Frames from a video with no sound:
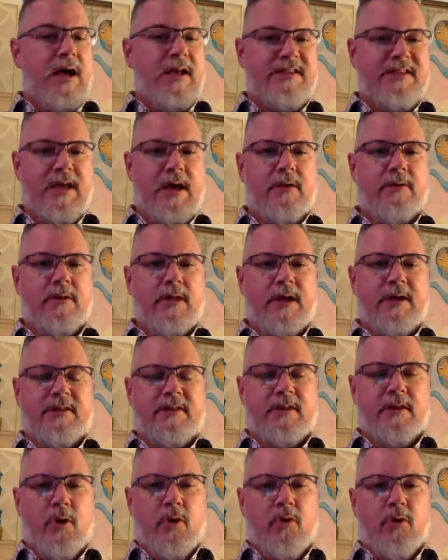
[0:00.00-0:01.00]
I sound
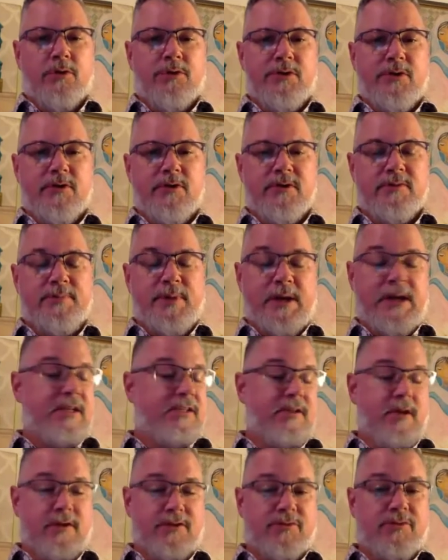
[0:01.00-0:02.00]
like the local news, but
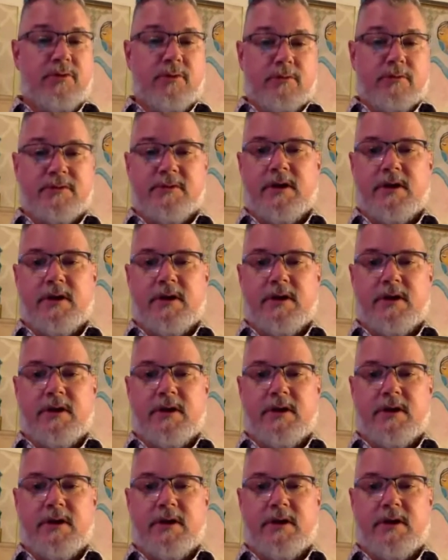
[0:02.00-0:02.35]
it's all true.